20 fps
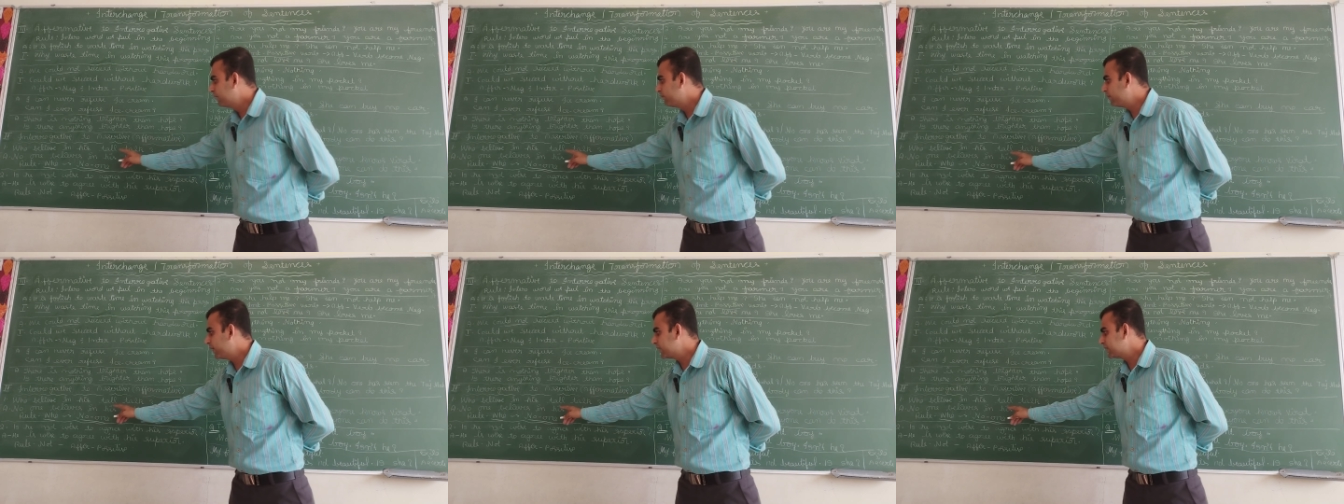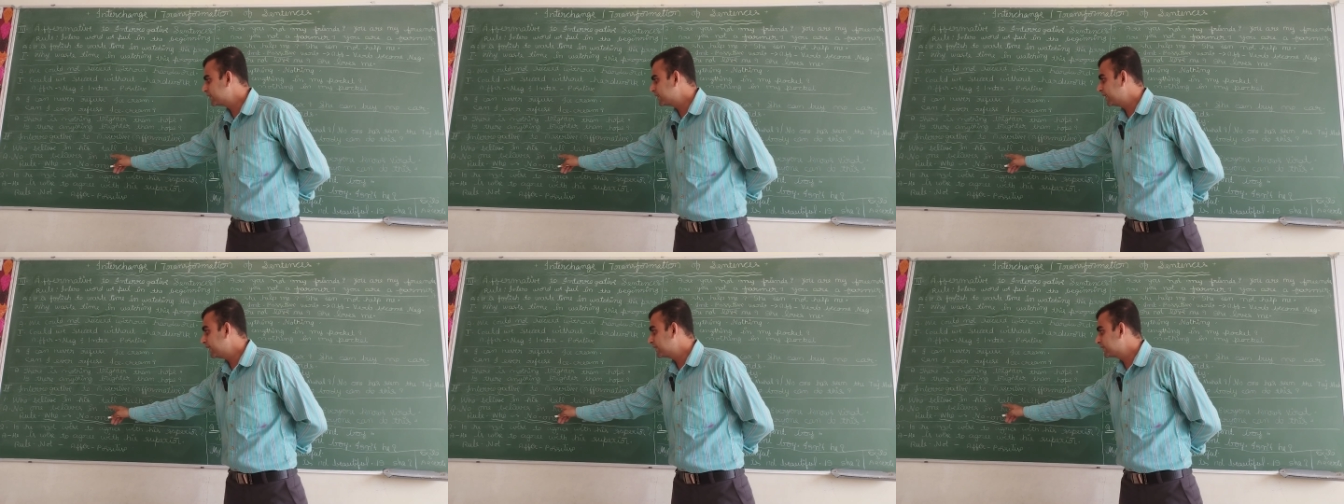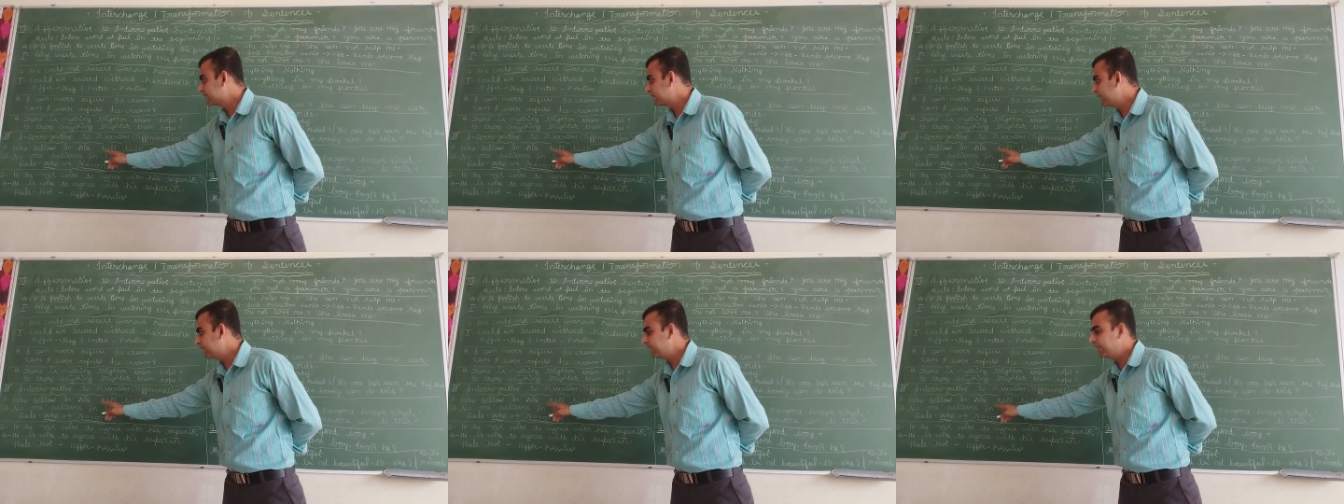First I
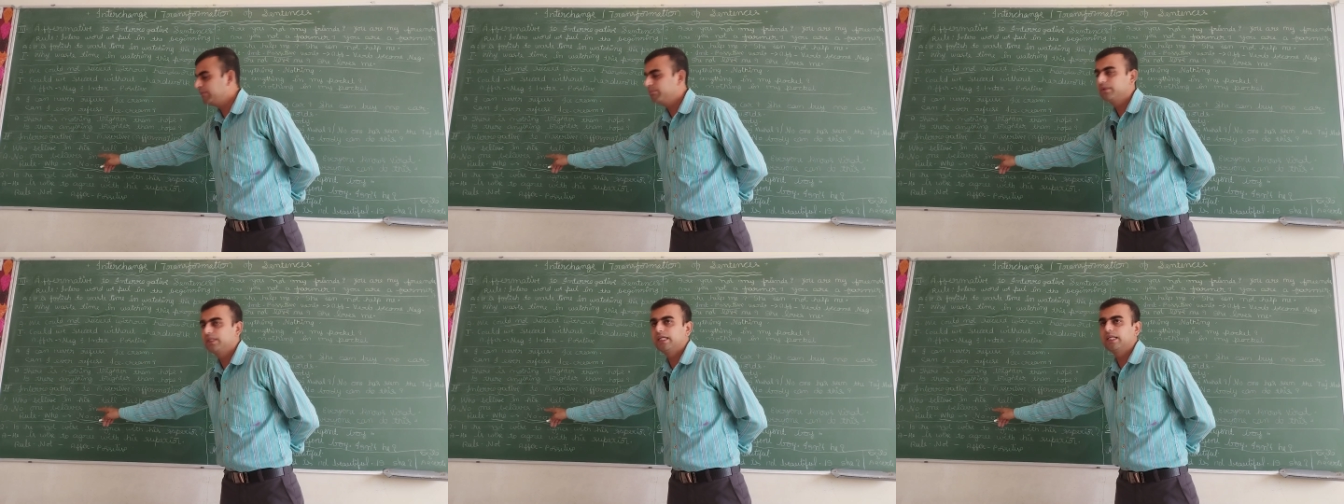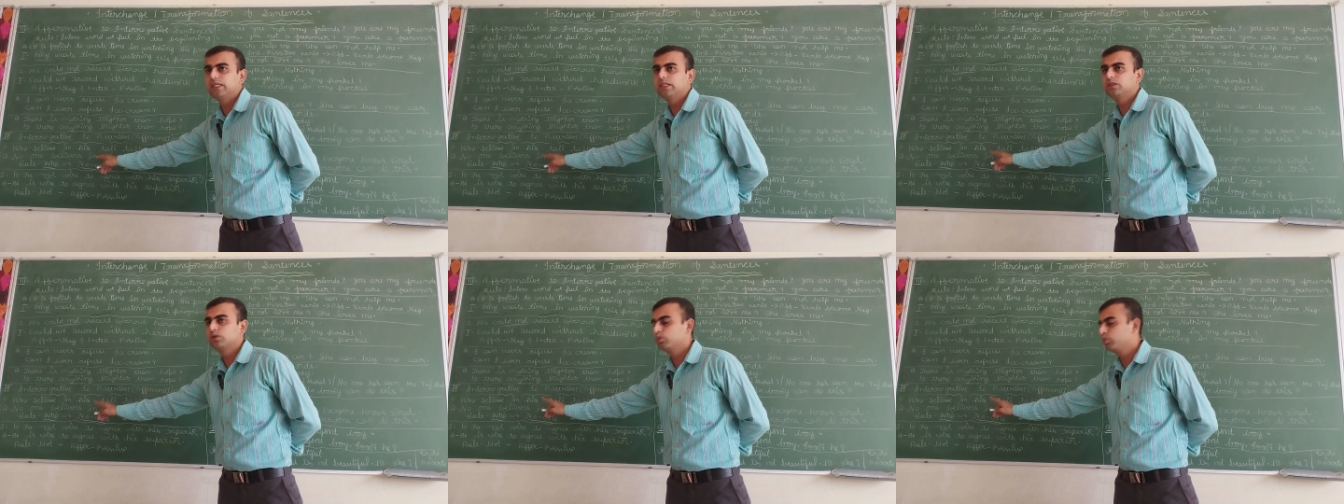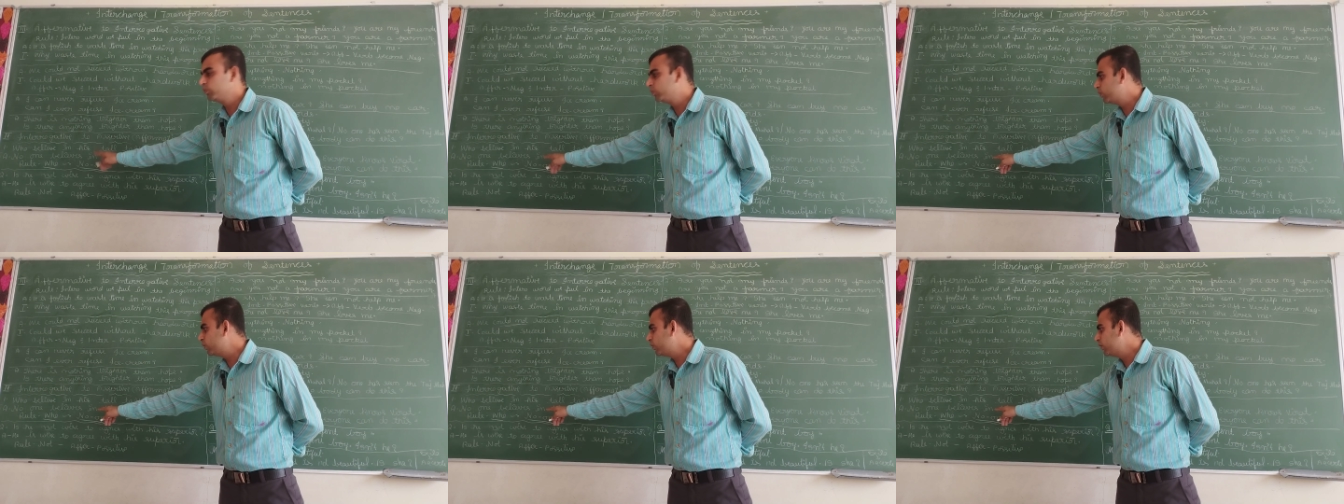said if there is
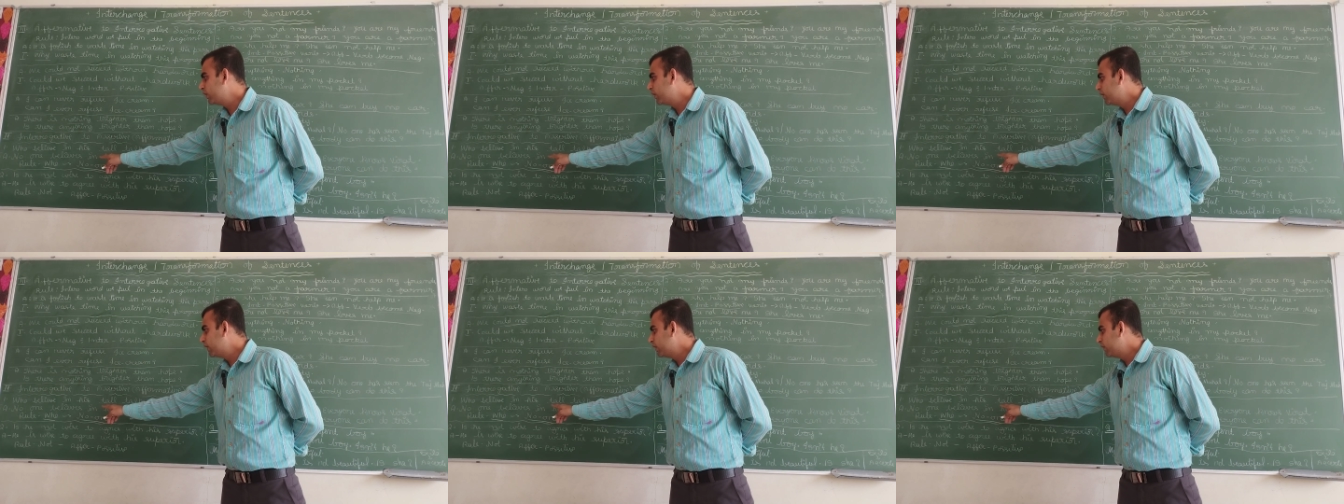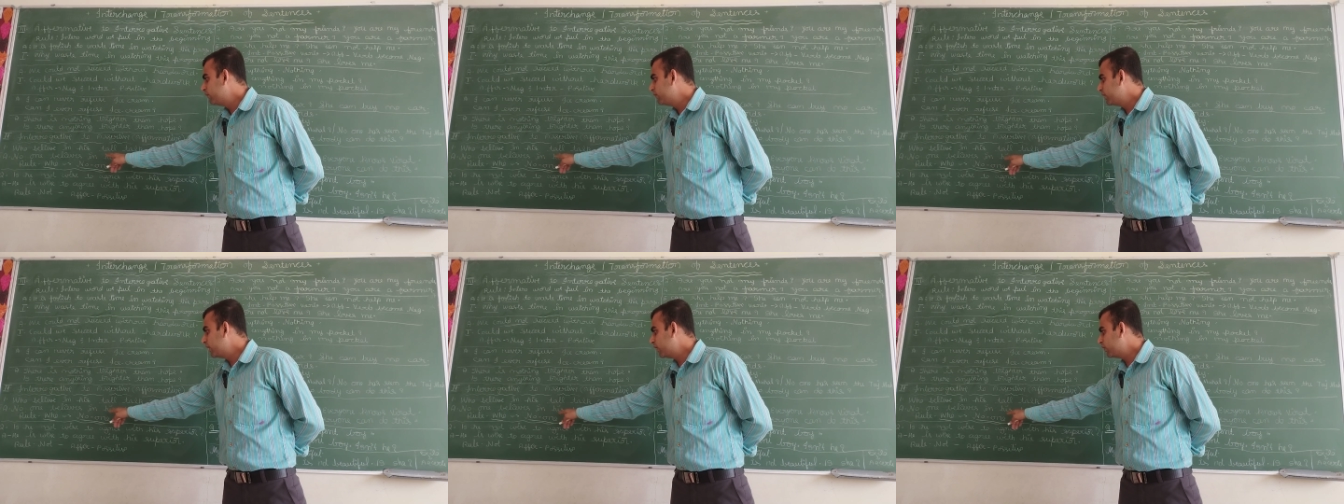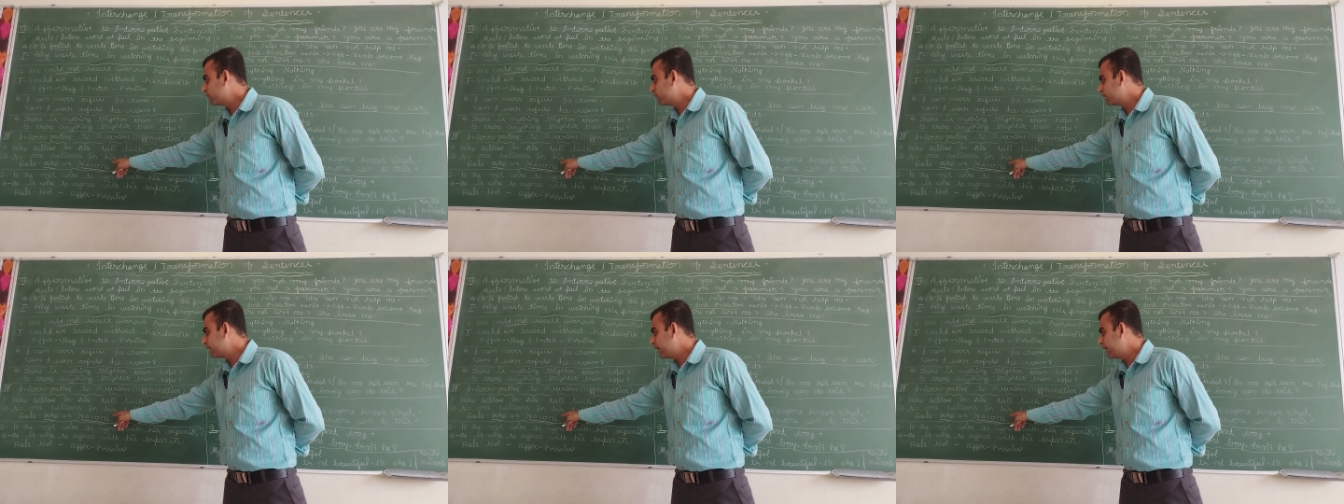who, we
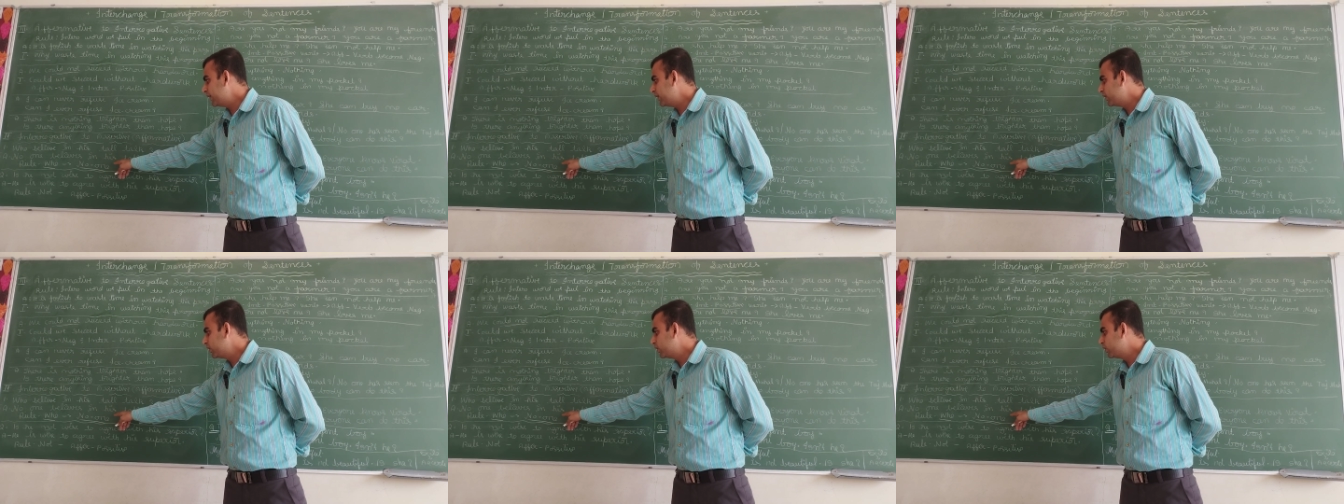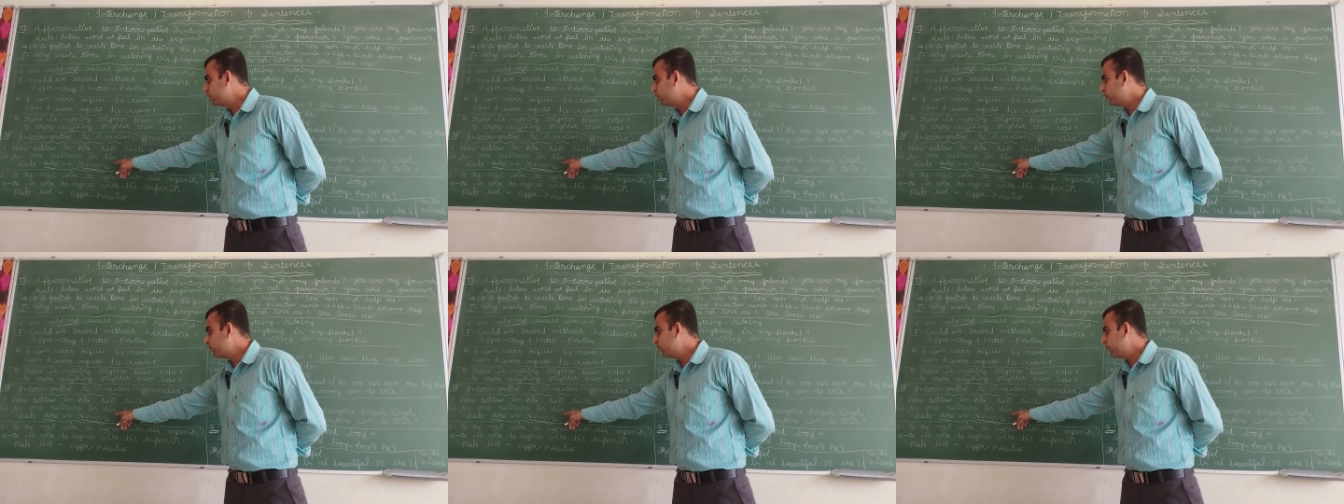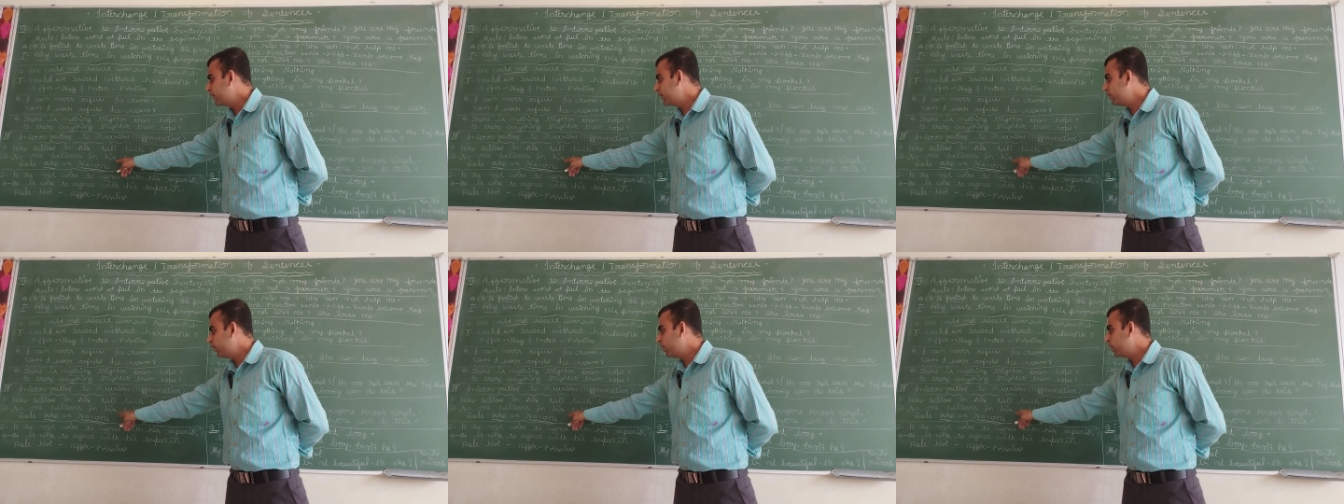have to write no
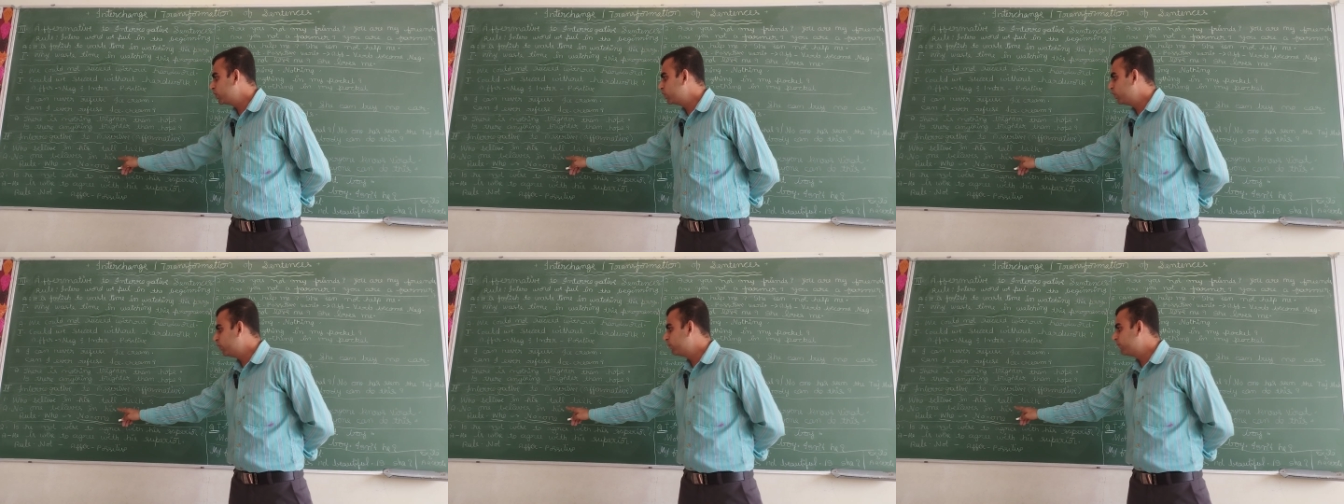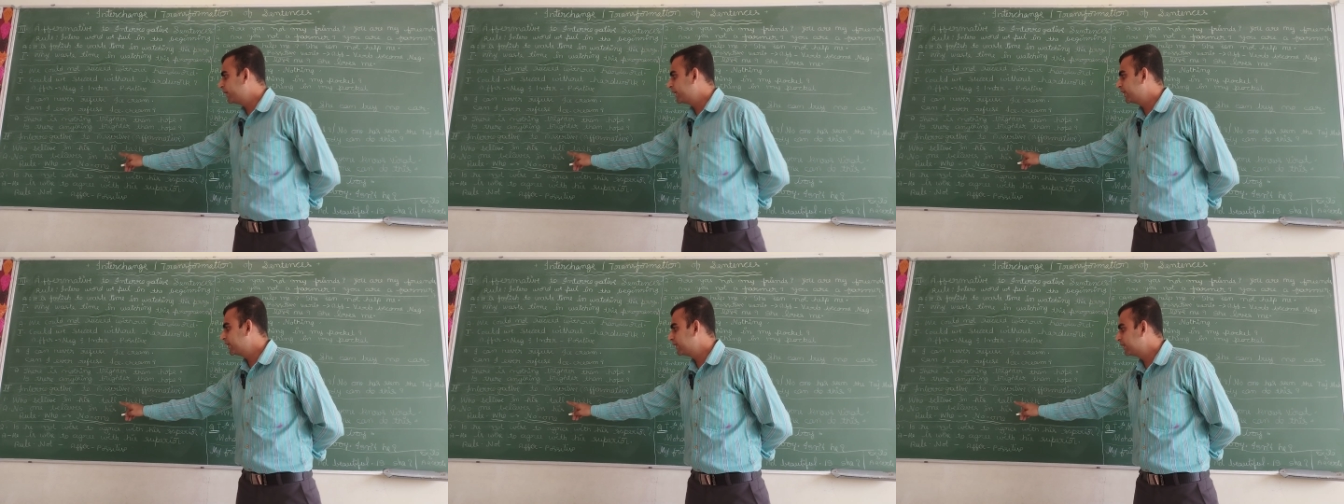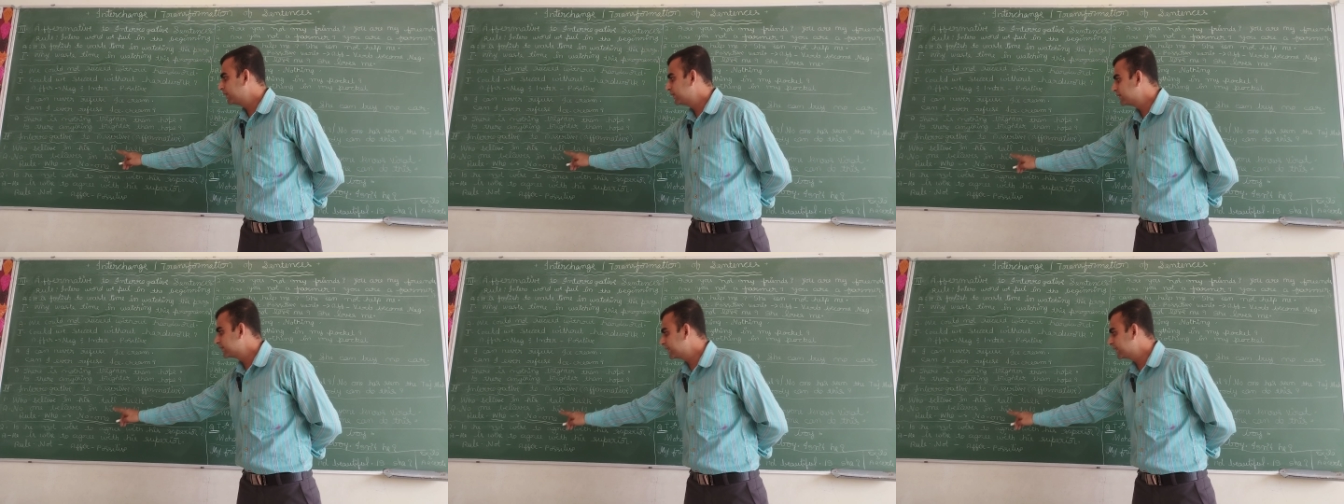one or nobody.